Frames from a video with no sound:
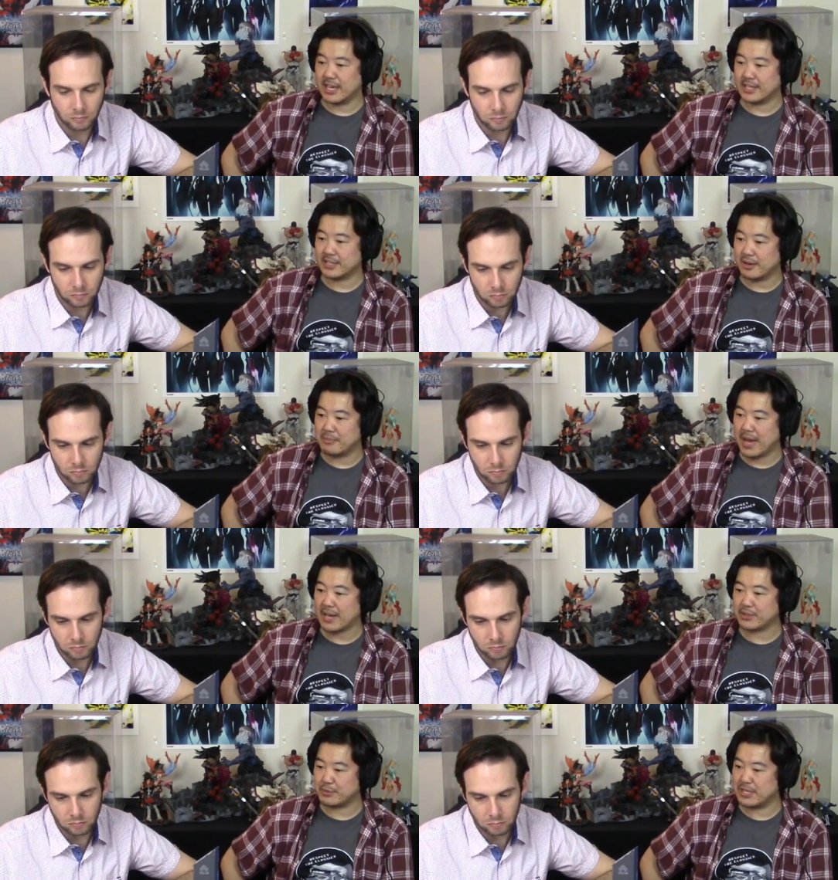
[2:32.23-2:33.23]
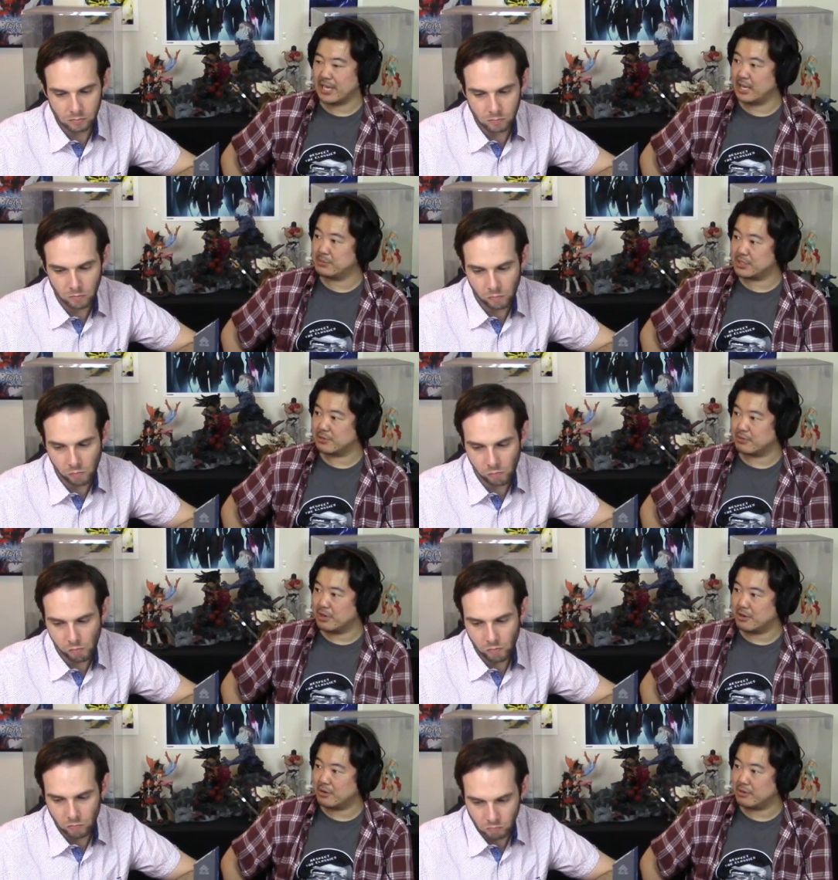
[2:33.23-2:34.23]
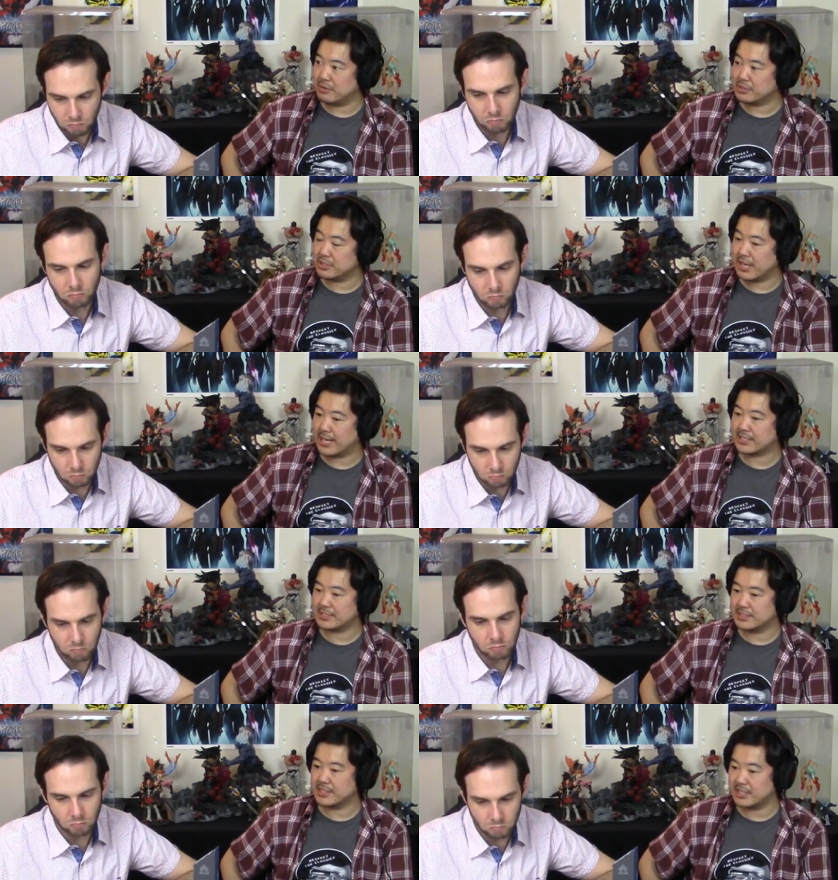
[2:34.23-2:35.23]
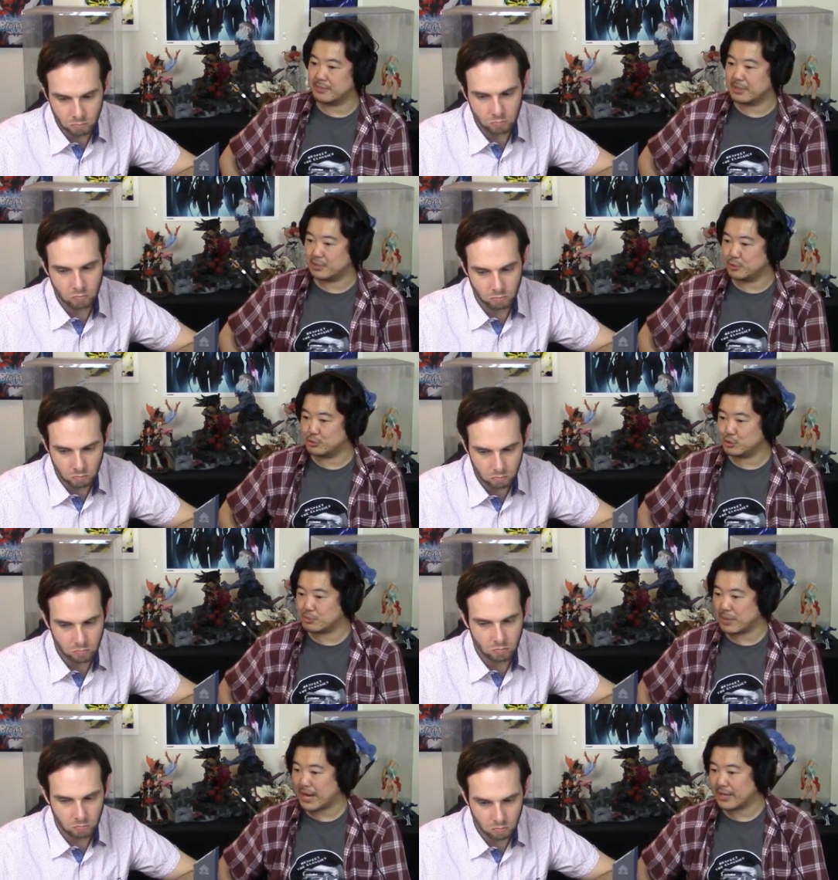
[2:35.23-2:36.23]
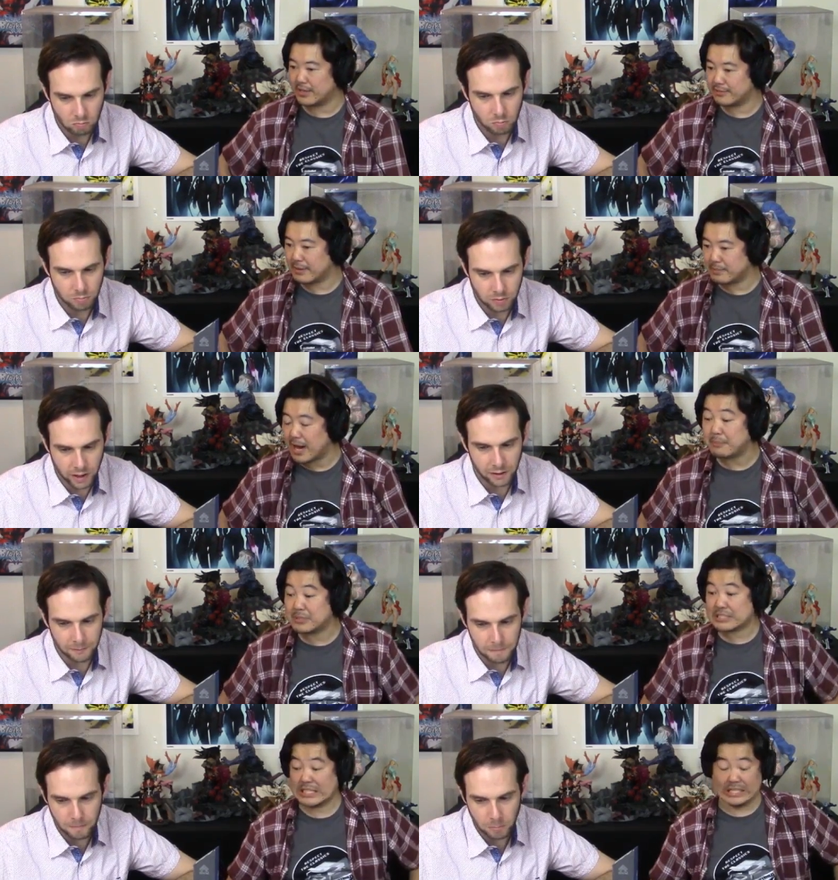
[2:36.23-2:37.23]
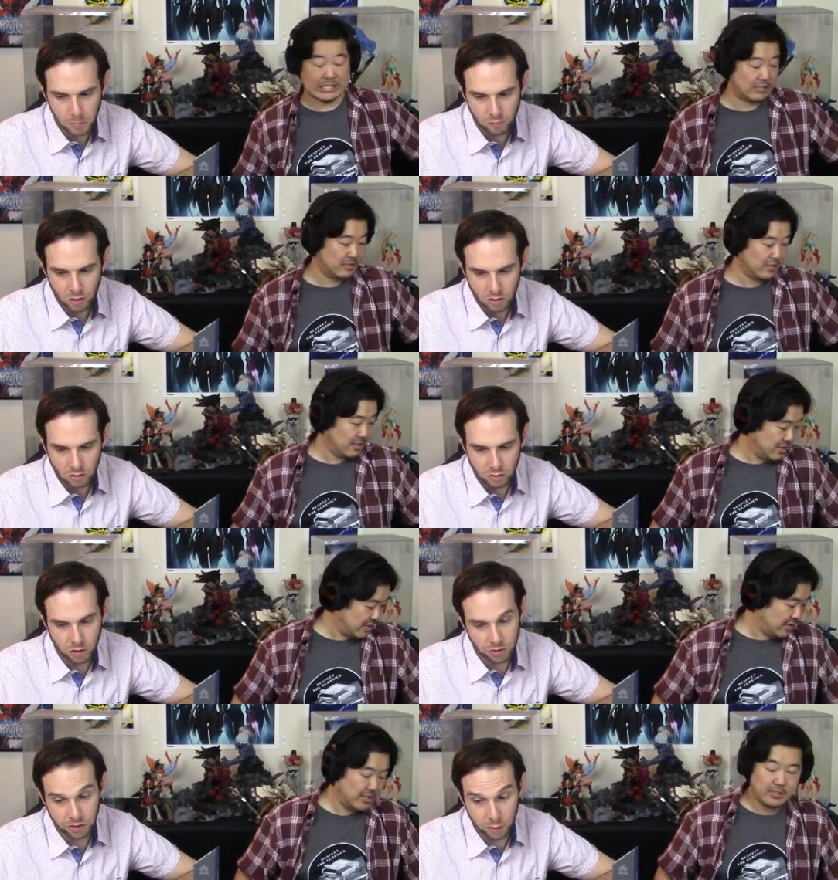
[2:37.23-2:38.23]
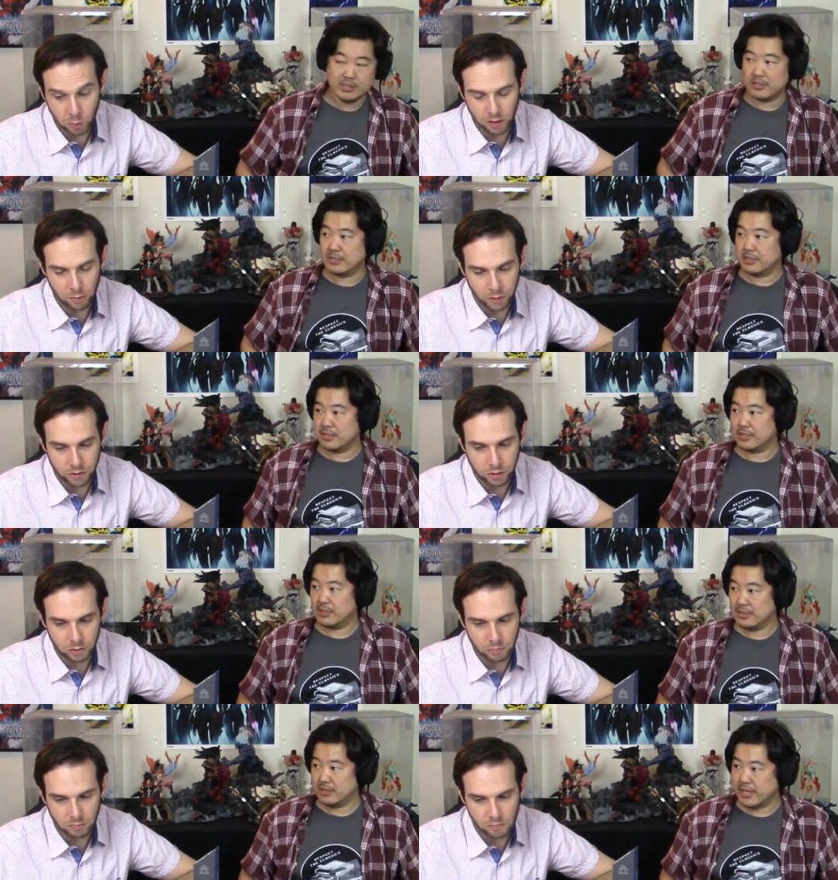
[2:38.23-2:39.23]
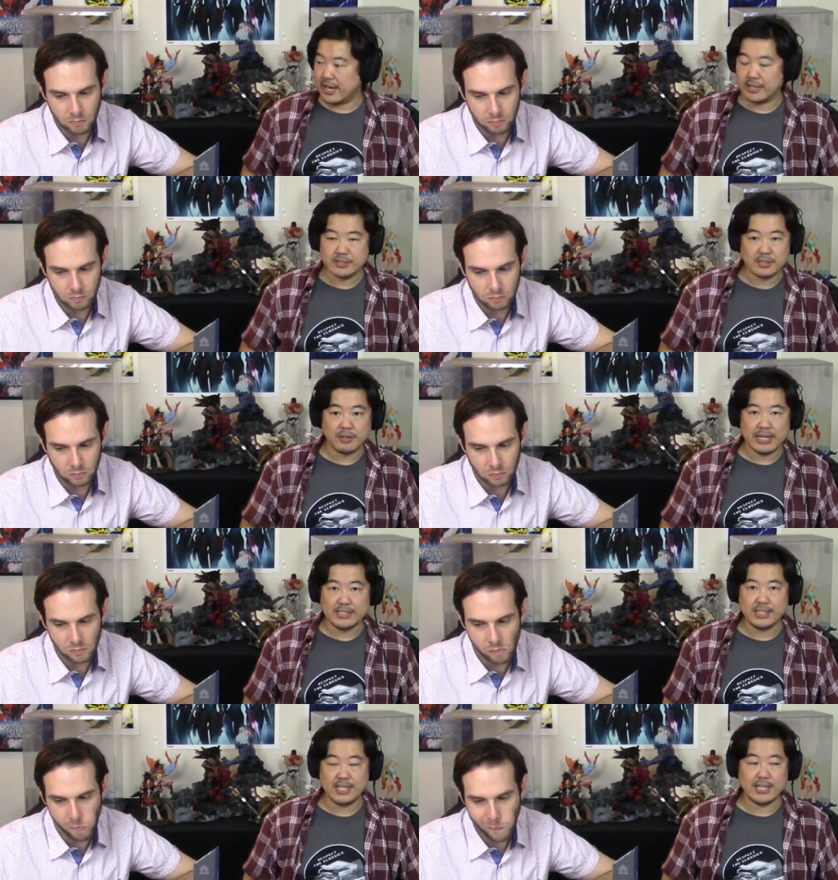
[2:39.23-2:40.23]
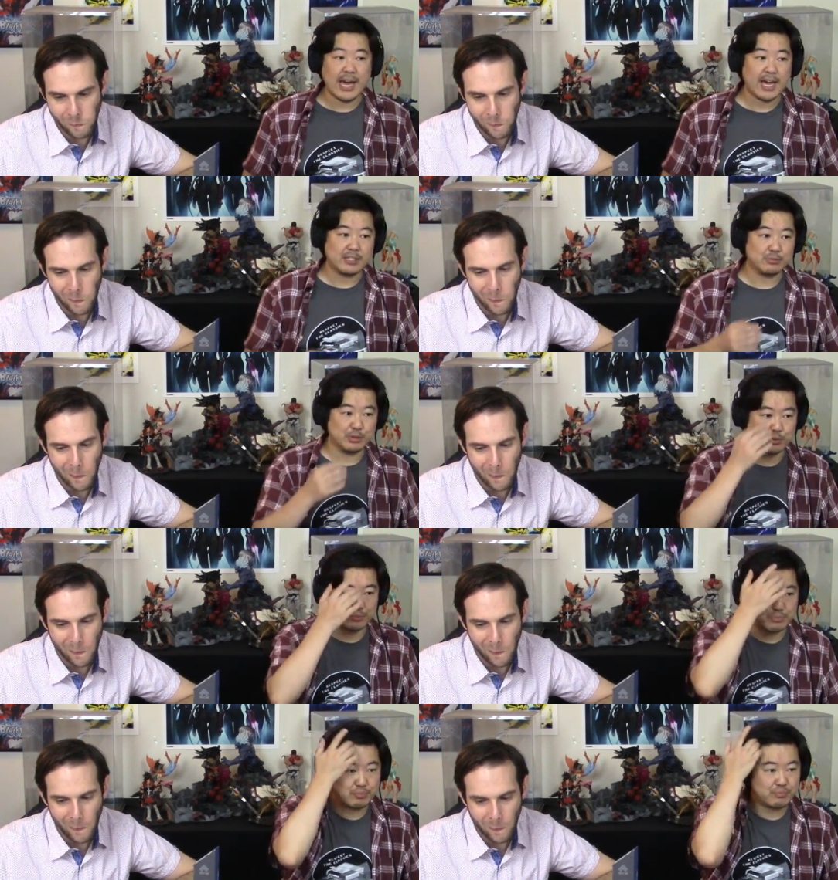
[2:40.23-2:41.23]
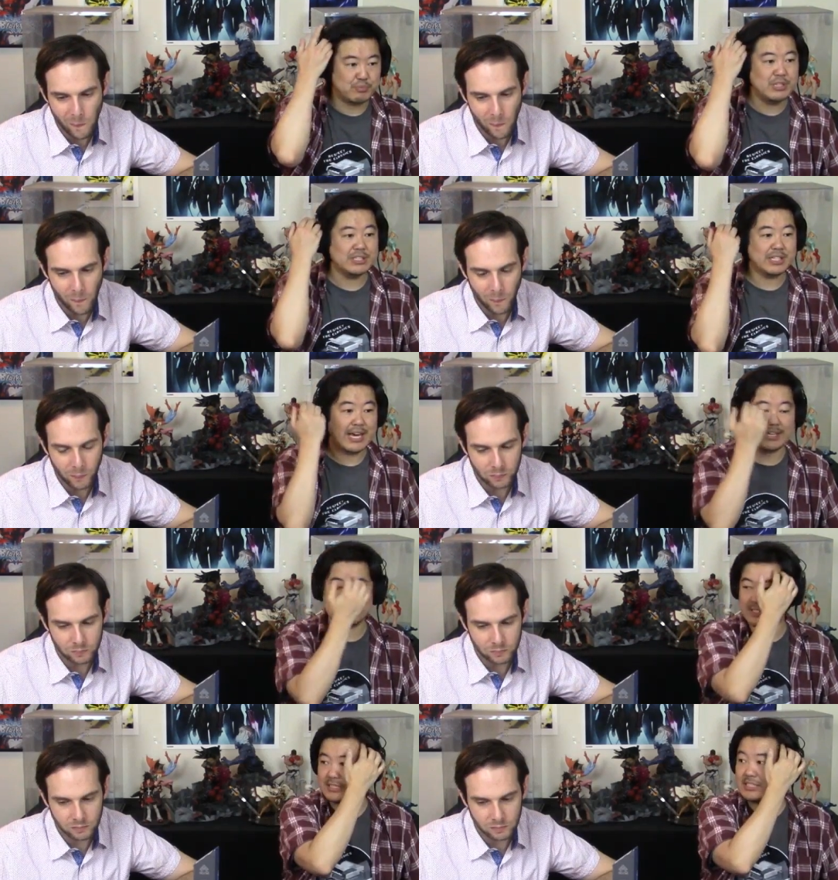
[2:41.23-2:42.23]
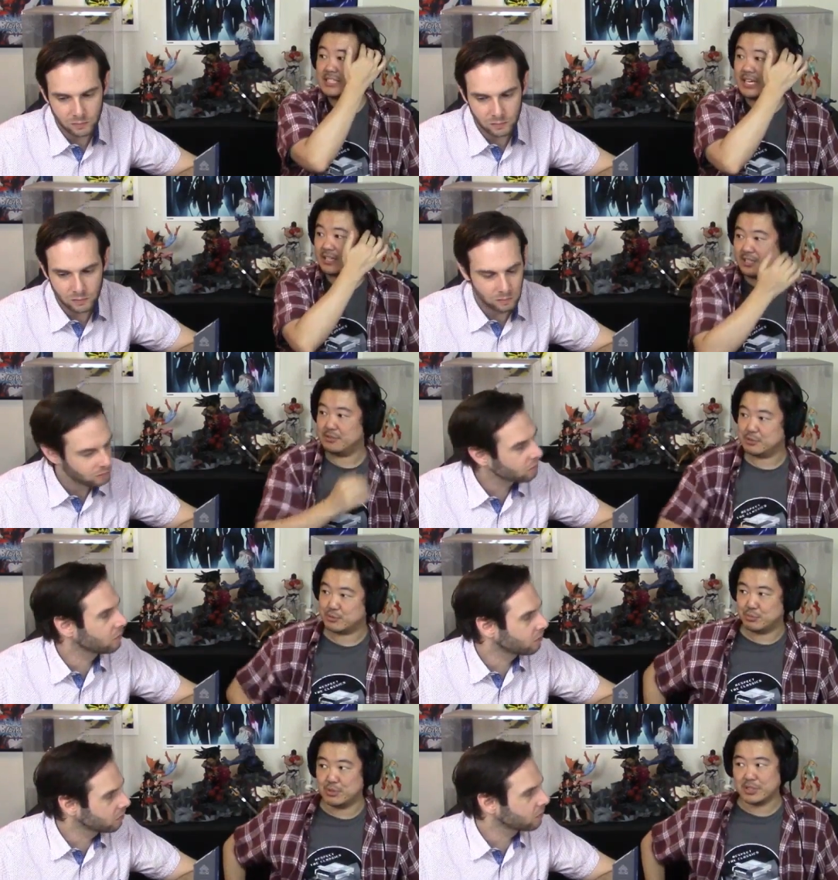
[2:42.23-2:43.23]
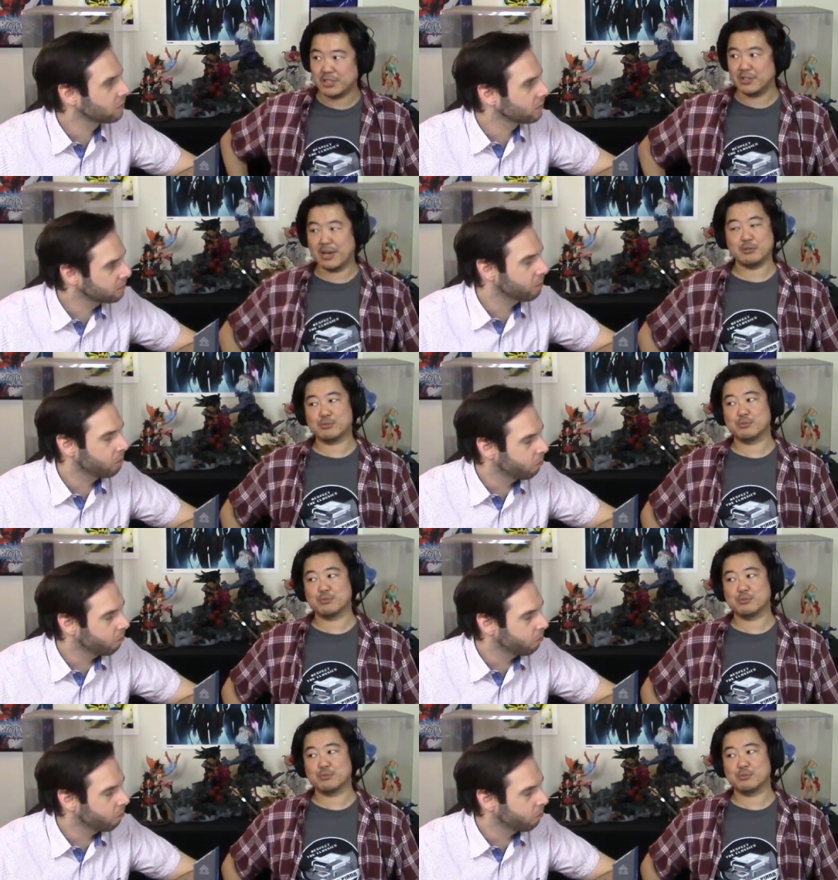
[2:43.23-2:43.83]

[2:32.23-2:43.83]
Speaker 1: had to come back three games in a row to actually send him into losers bracket. If I'm not Dang. mistaken,
Speaker 2: Justin did win three two.
Speaker 1: Yeah, so H K Dash was really actually sick. He was really good.
Speaker 2: I was